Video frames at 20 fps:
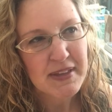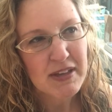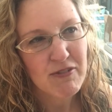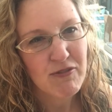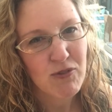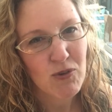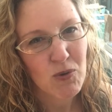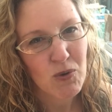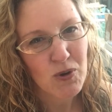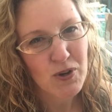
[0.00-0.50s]

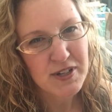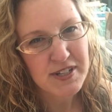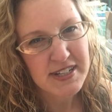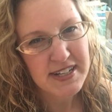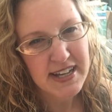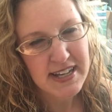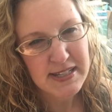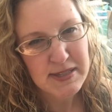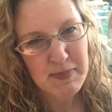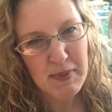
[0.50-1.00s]
for
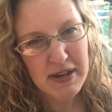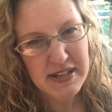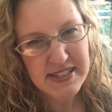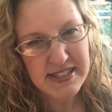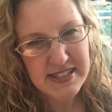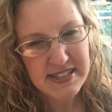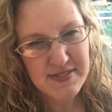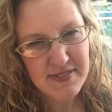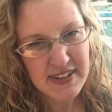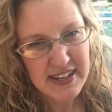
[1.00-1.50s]
today's
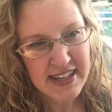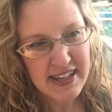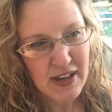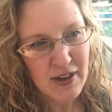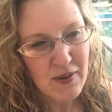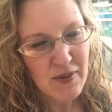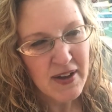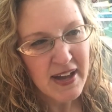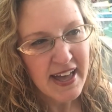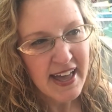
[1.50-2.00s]
process
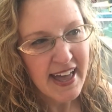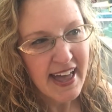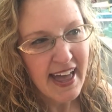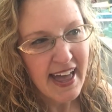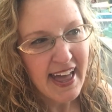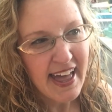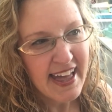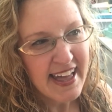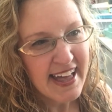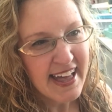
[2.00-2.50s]
video,
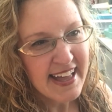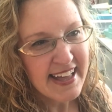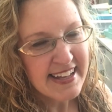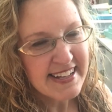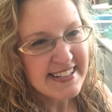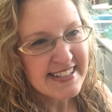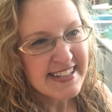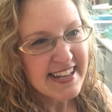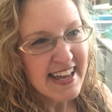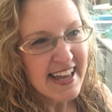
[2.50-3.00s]

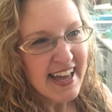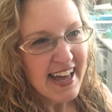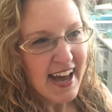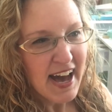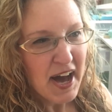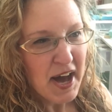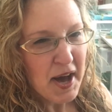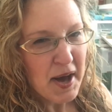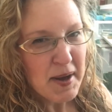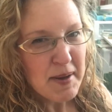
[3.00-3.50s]
and
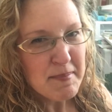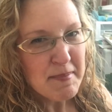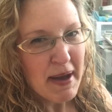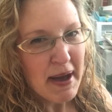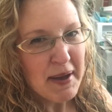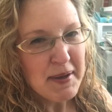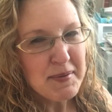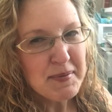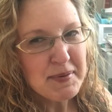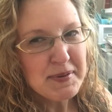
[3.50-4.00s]

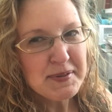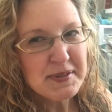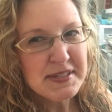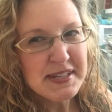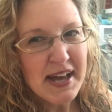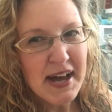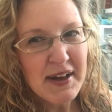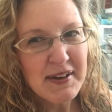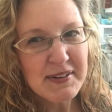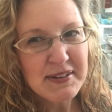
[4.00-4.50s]
I will
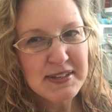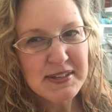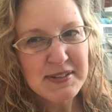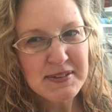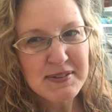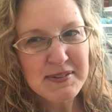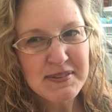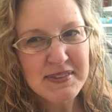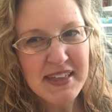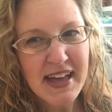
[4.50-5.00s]
tell
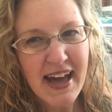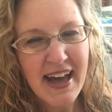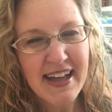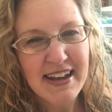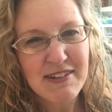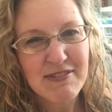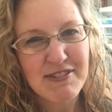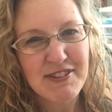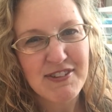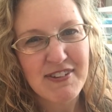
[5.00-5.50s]
you that
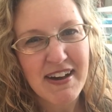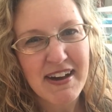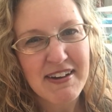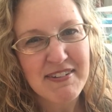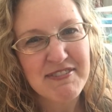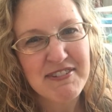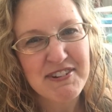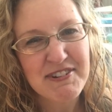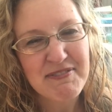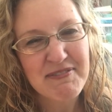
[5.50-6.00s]
if you
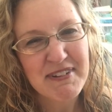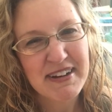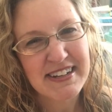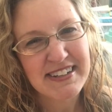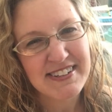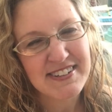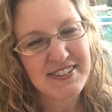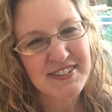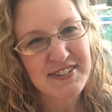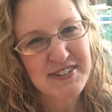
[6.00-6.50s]
ever
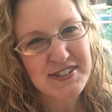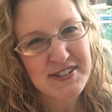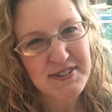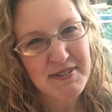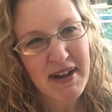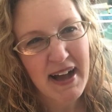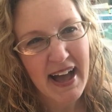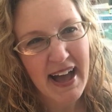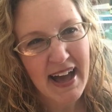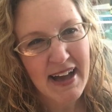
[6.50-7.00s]
wonder, do
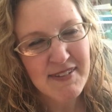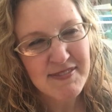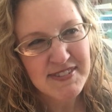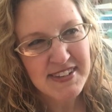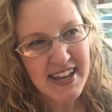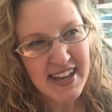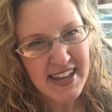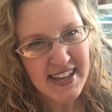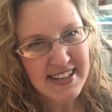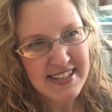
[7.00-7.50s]
I have
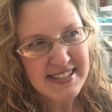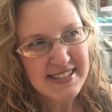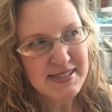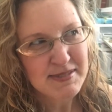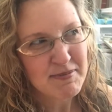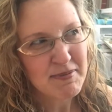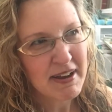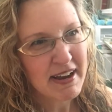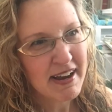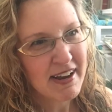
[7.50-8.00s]
days
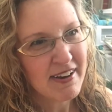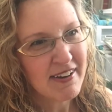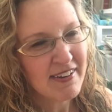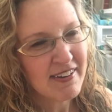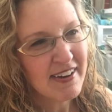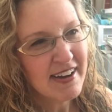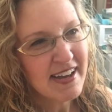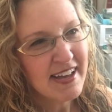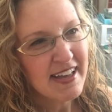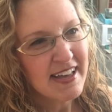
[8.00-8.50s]

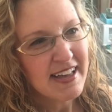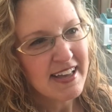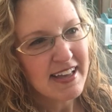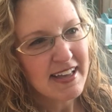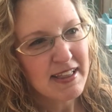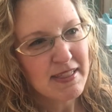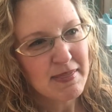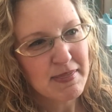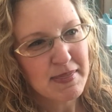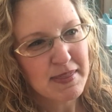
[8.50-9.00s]
where
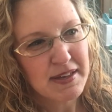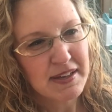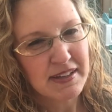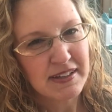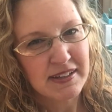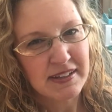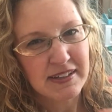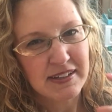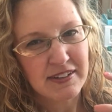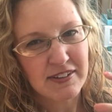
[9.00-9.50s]

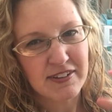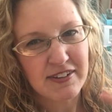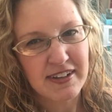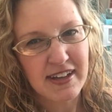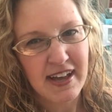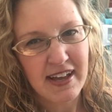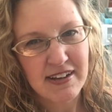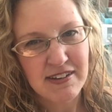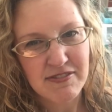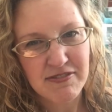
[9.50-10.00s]
the
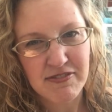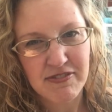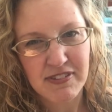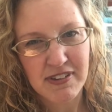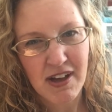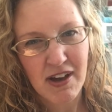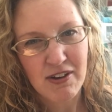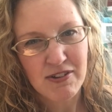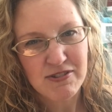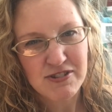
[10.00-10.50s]
creative
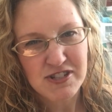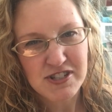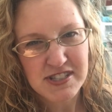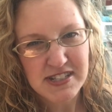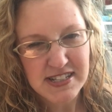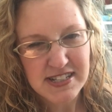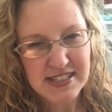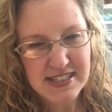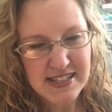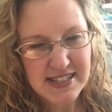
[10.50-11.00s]
flow just
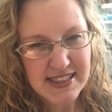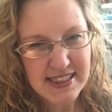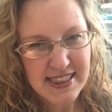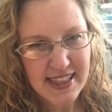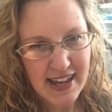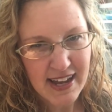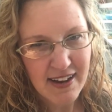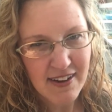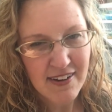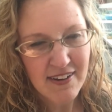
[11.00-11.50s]
isn't
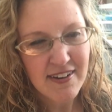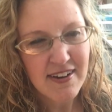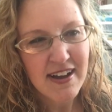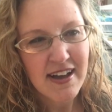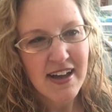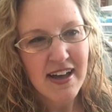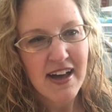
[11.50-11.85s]
there,